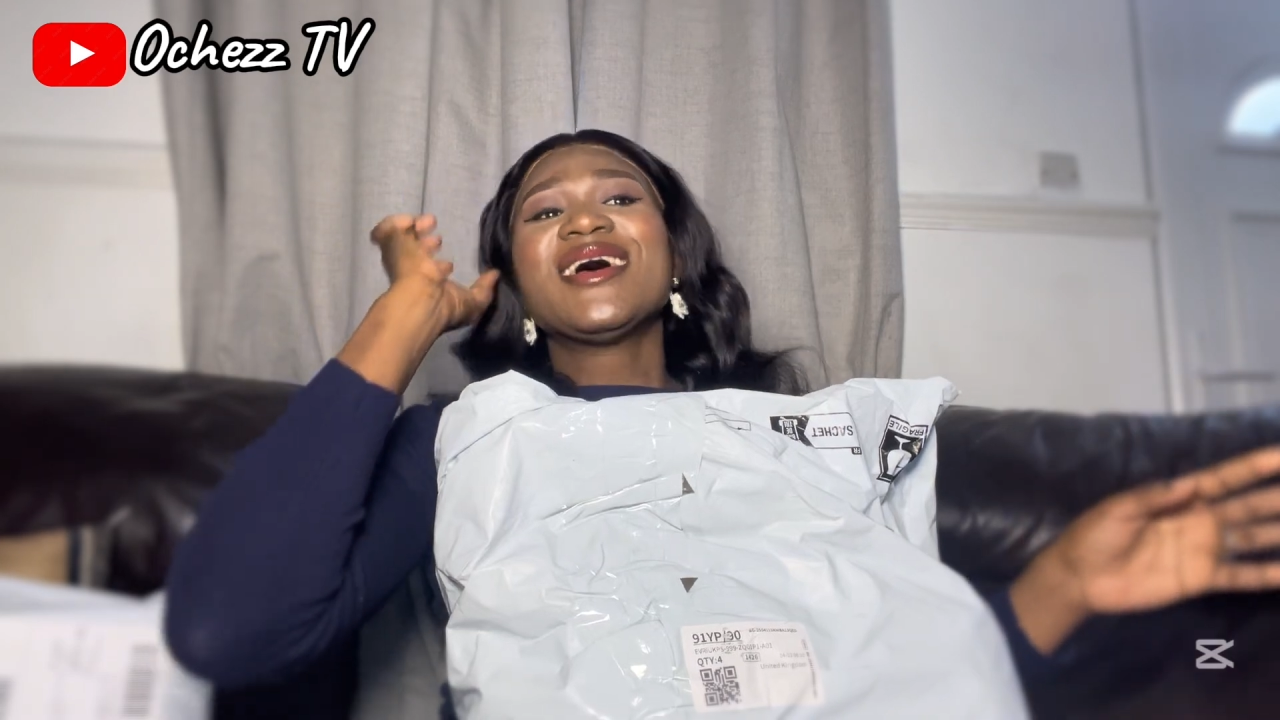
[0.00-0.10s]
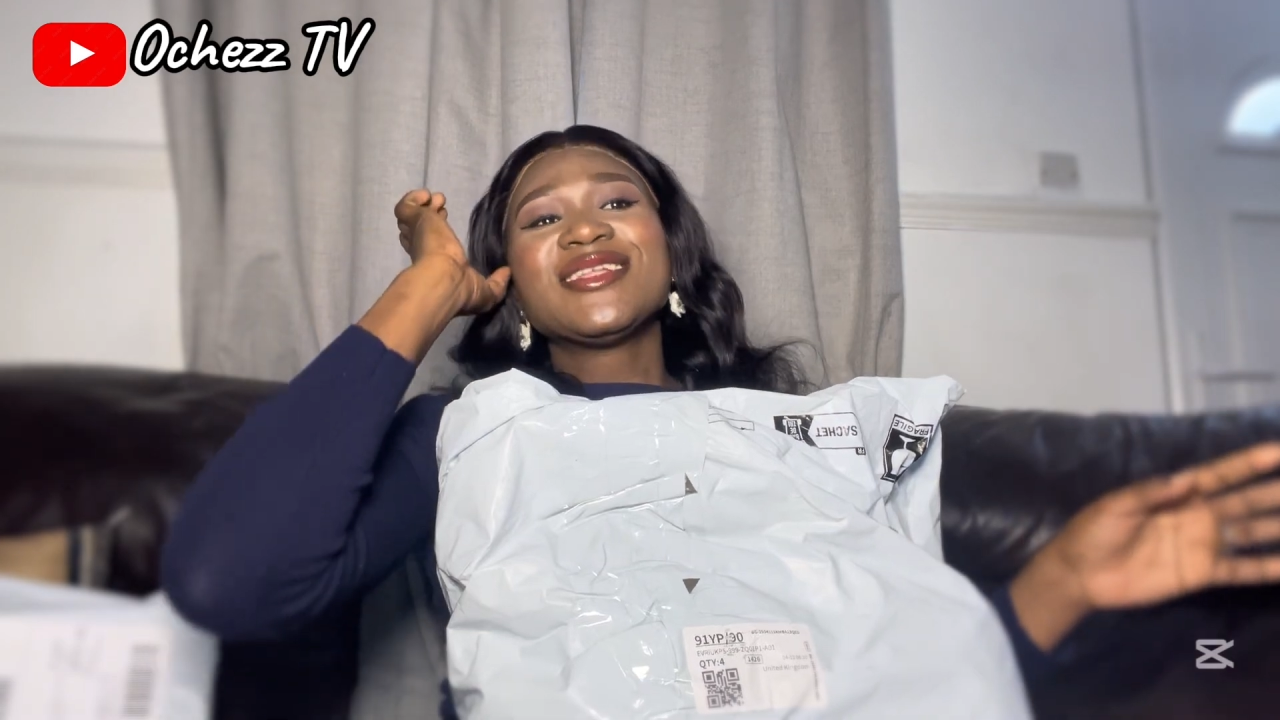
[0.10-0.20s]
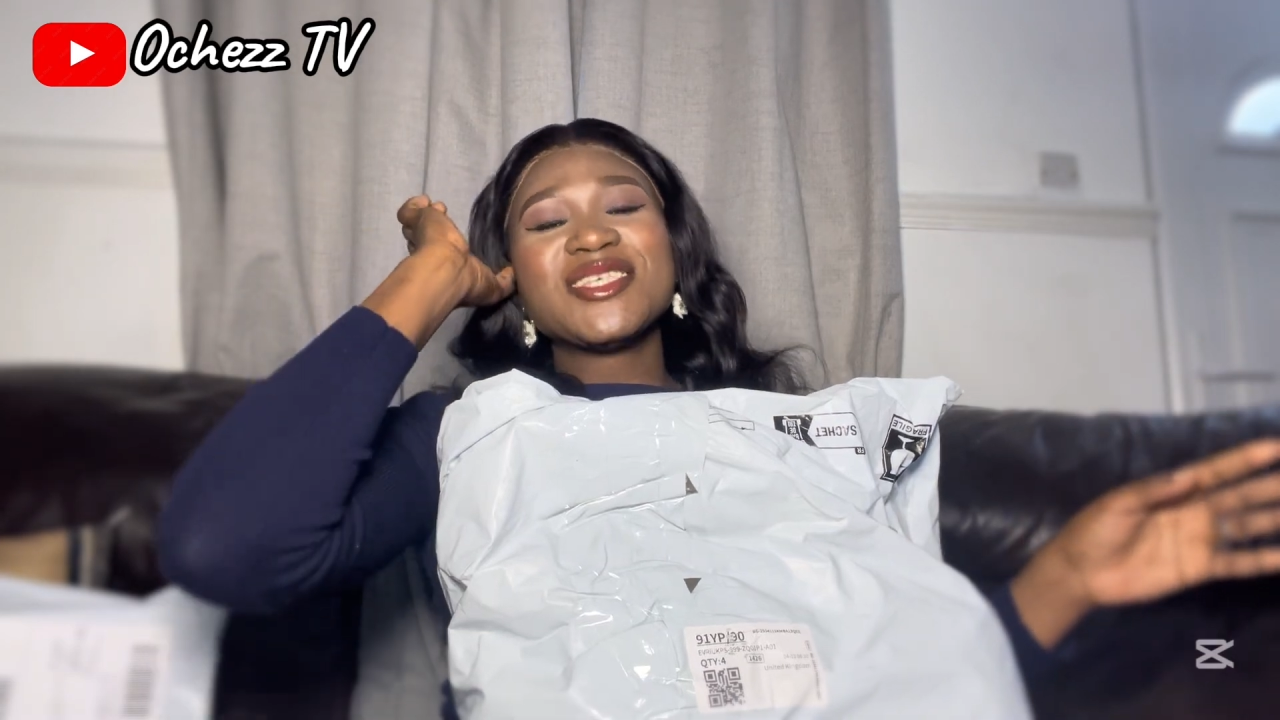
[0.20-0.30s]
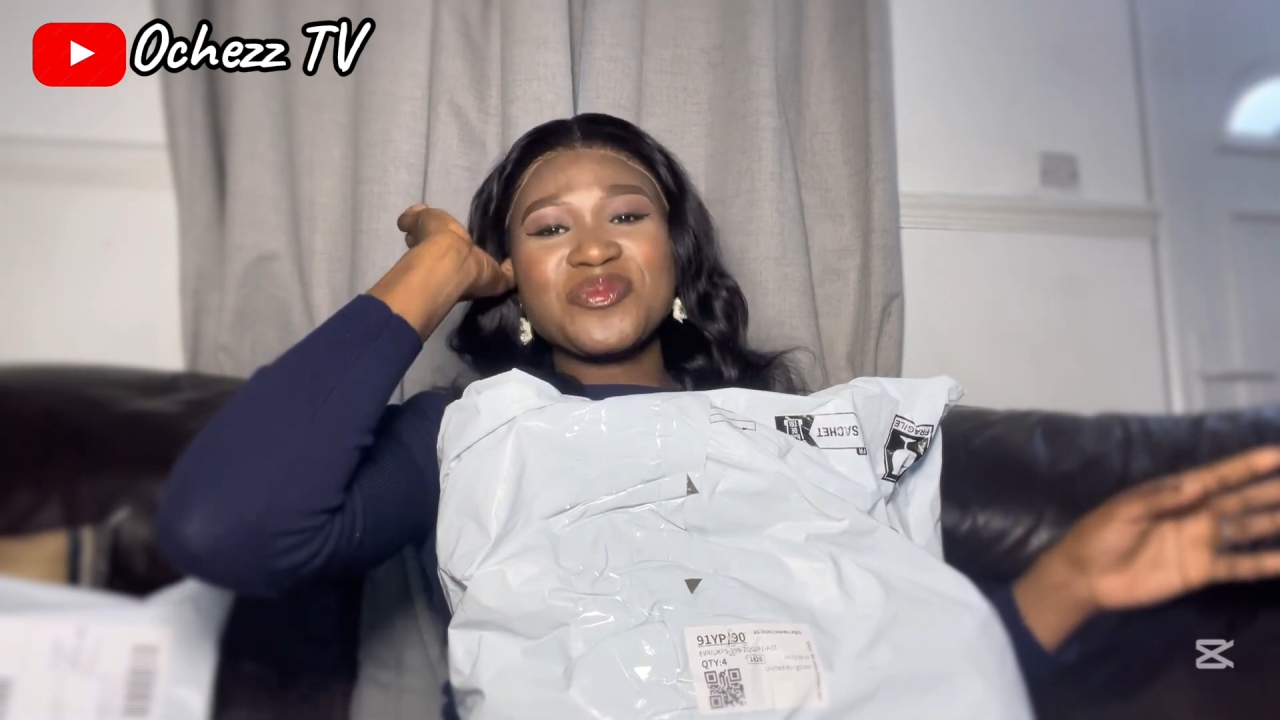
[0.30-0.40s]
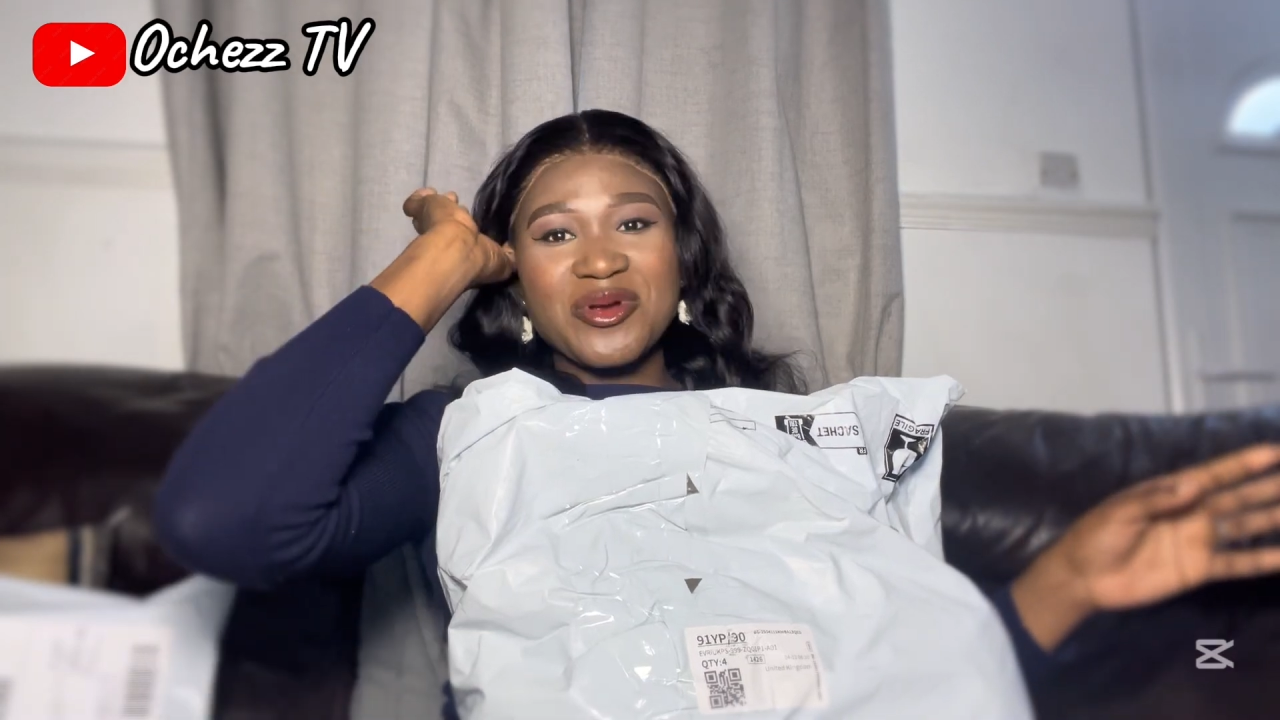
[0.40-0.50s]

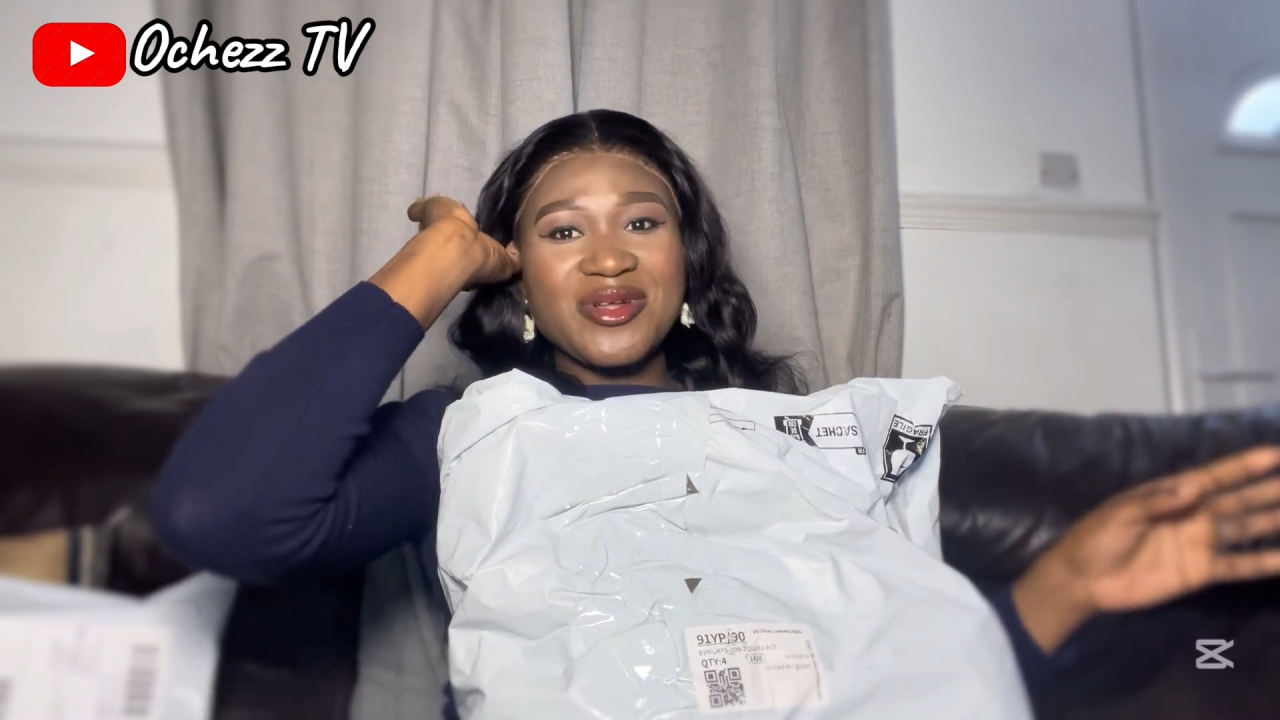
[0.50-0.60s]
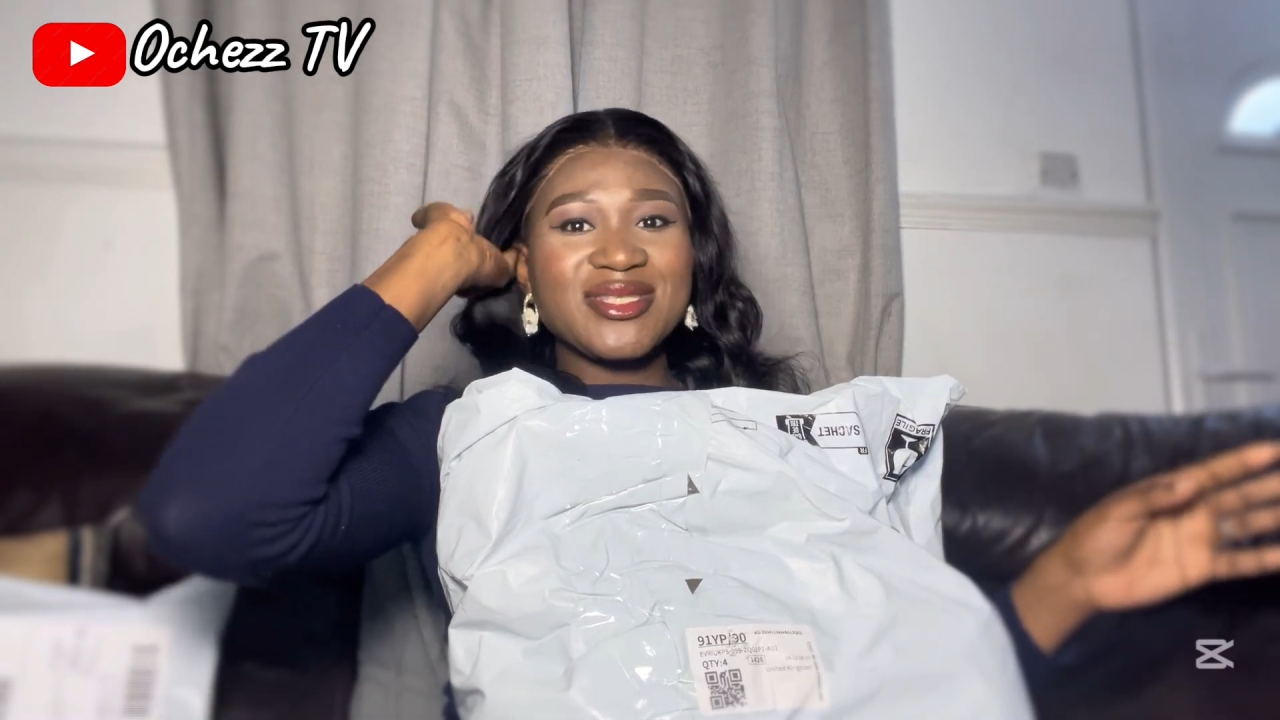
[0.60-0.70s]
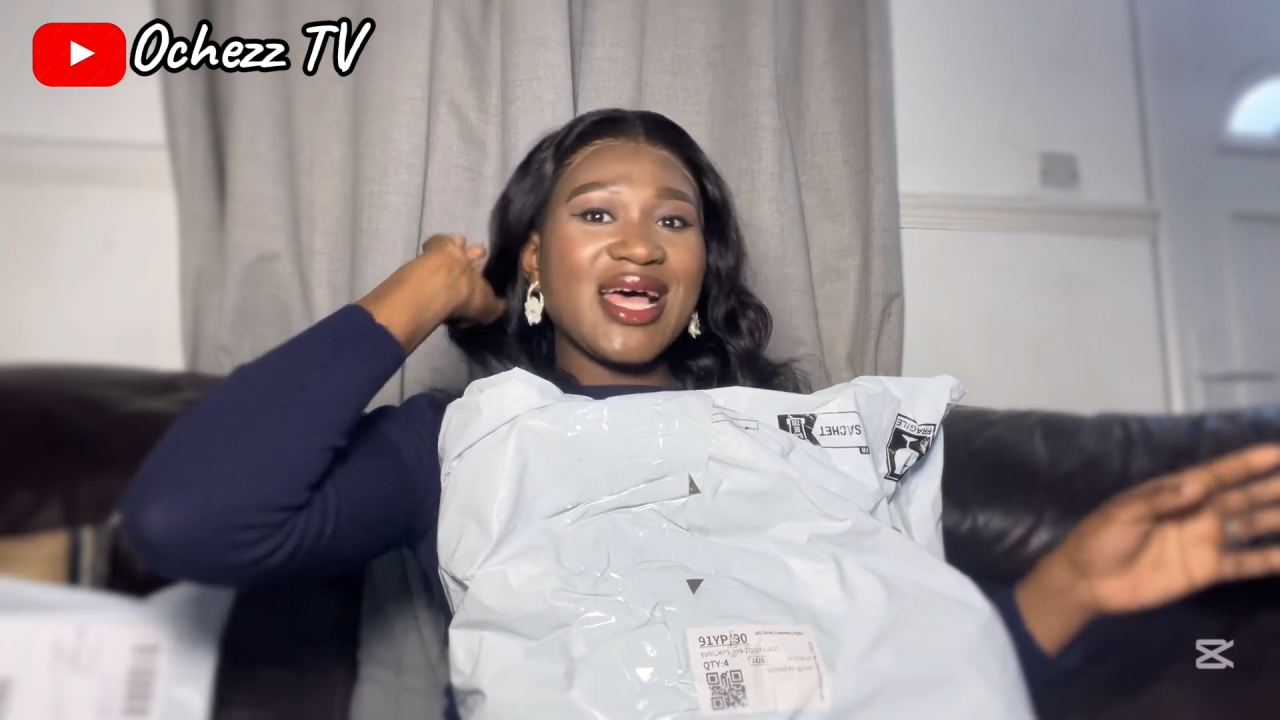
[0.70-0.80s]
these products